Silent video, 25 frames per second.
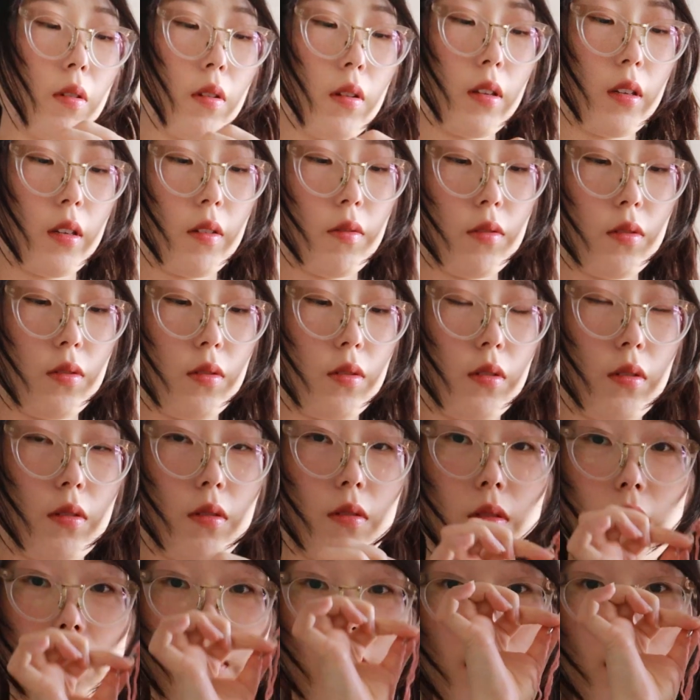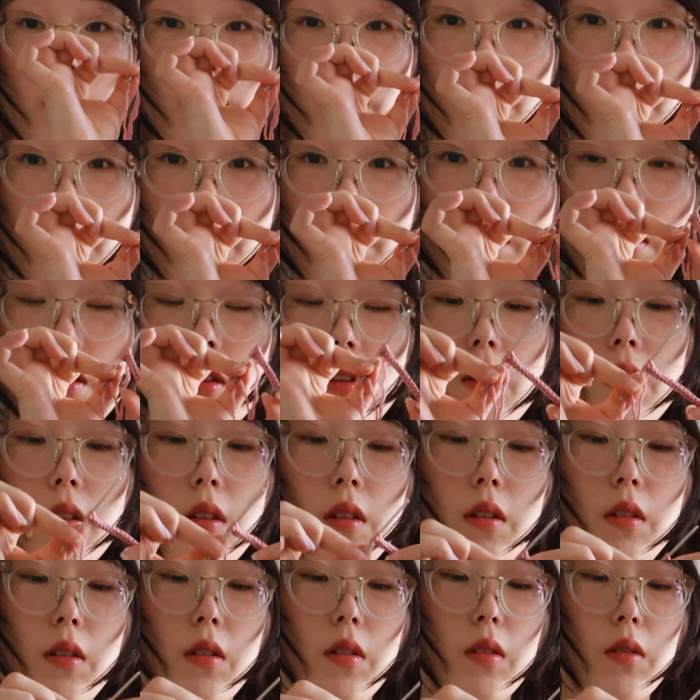all I have to do is
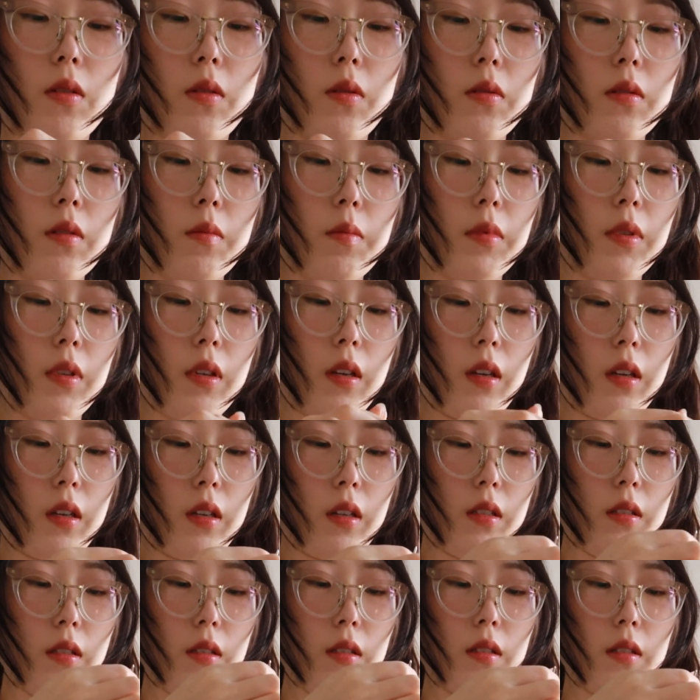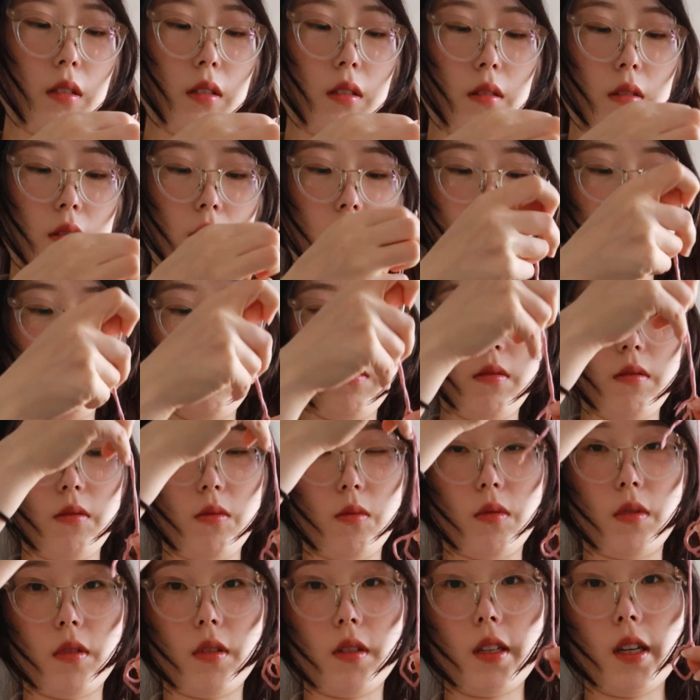close up the ends
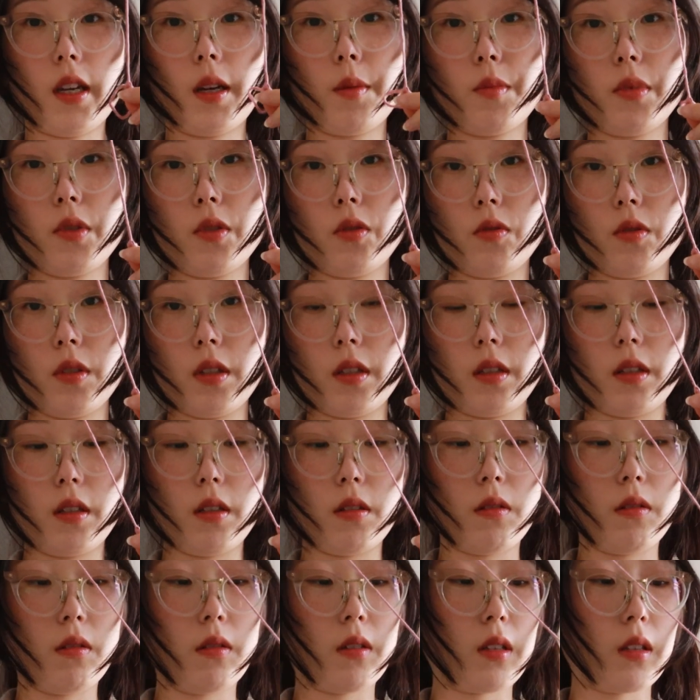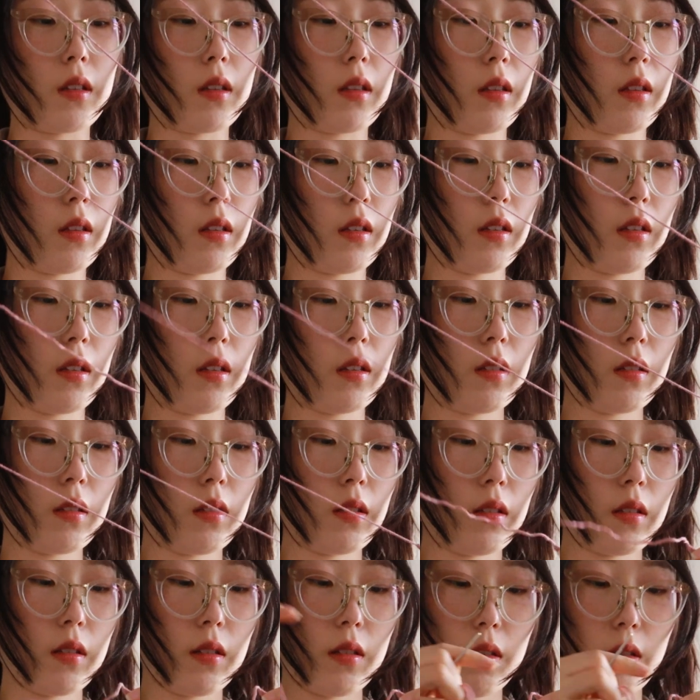with a tapestry needle like
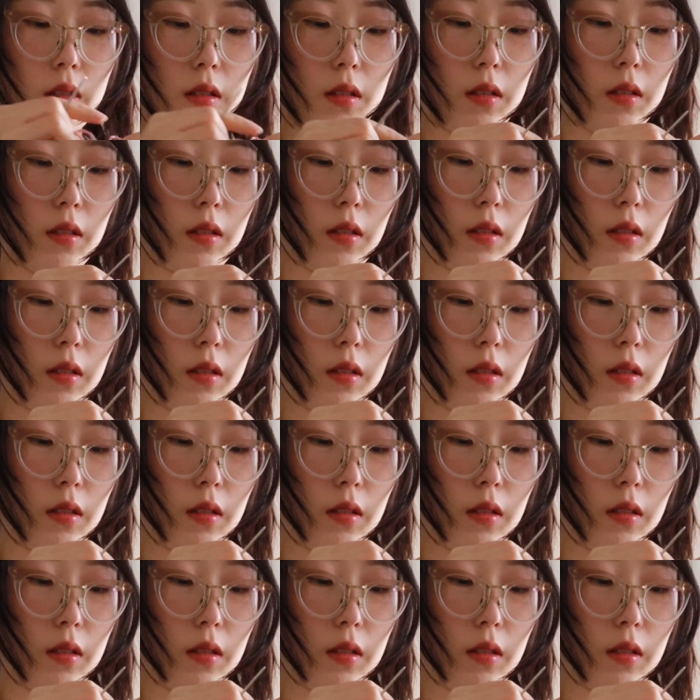this.